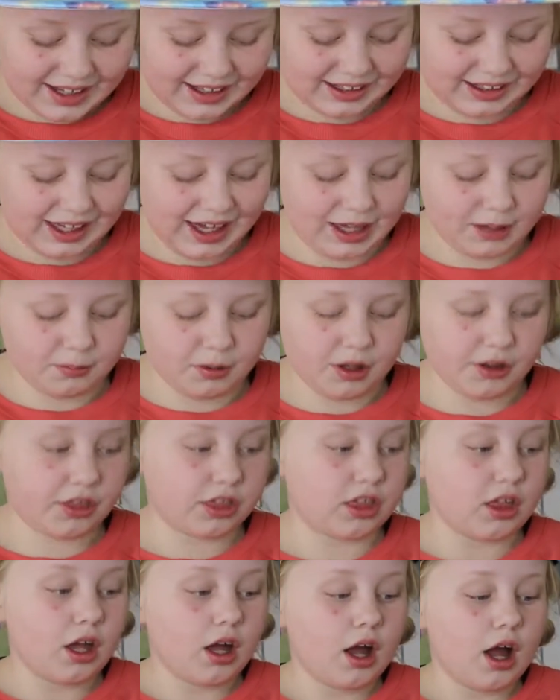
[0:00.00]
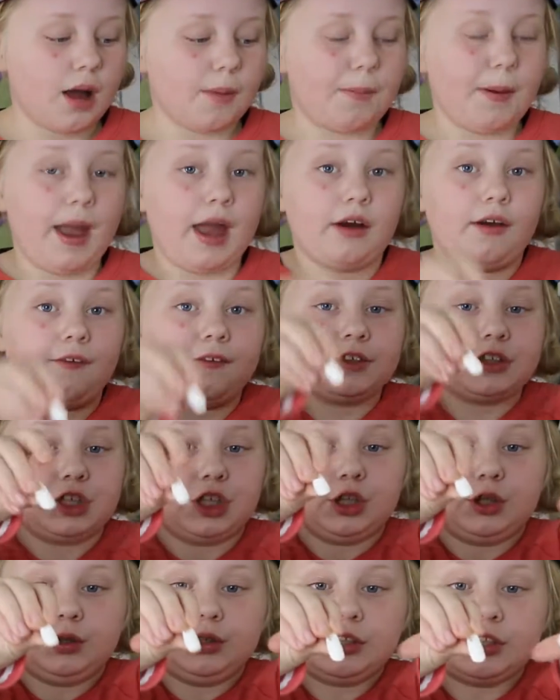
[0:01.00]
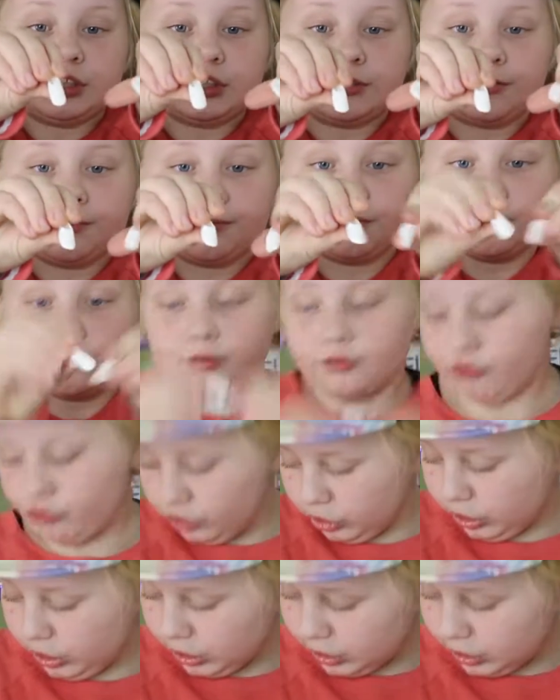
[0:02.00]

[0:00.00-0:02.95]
It came with a pair of shoes for